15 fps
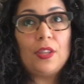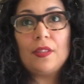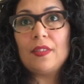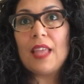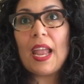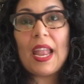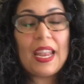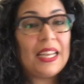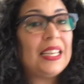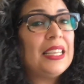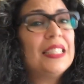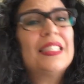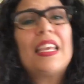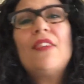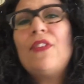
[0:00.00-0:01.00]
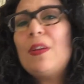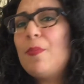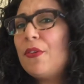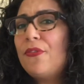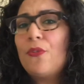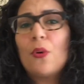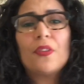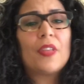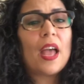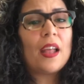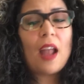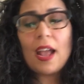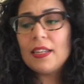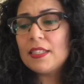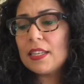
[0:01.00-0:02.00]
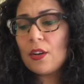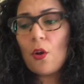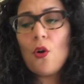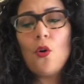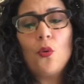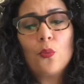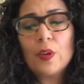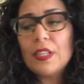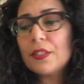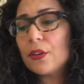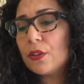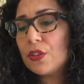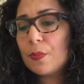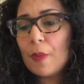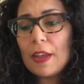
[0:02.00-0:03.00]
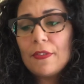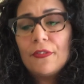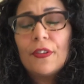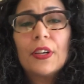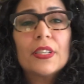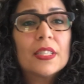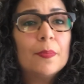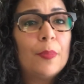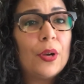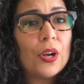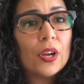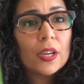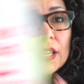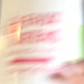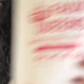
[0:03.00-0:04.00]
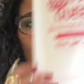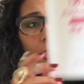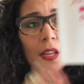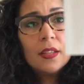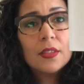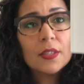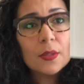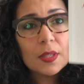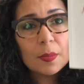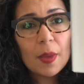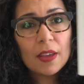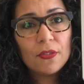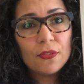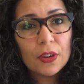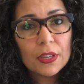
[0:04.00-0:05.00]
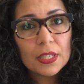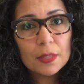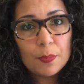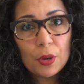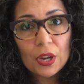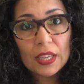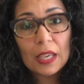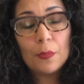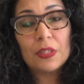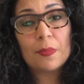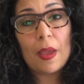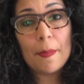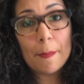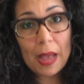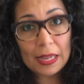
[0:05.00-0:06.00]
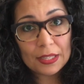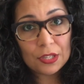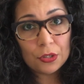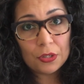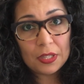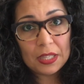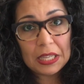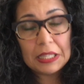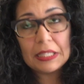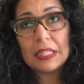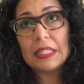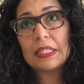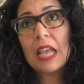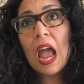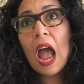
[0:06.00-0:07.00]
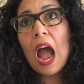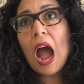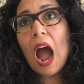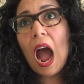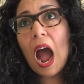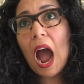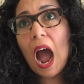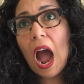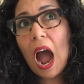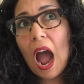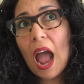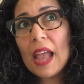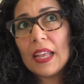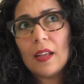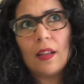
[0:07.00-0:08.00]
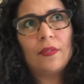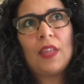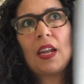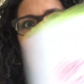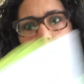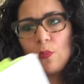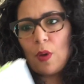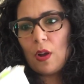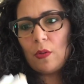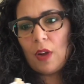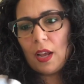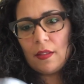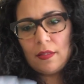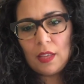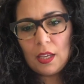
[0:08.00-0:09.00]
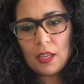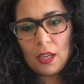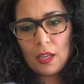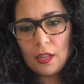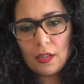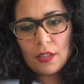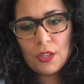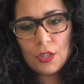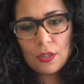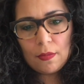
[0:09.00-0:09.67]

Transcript: the 80s. Even before that, I did a whole research. My first book, this was my first book. It was my master's thesis that I wrote, I think in,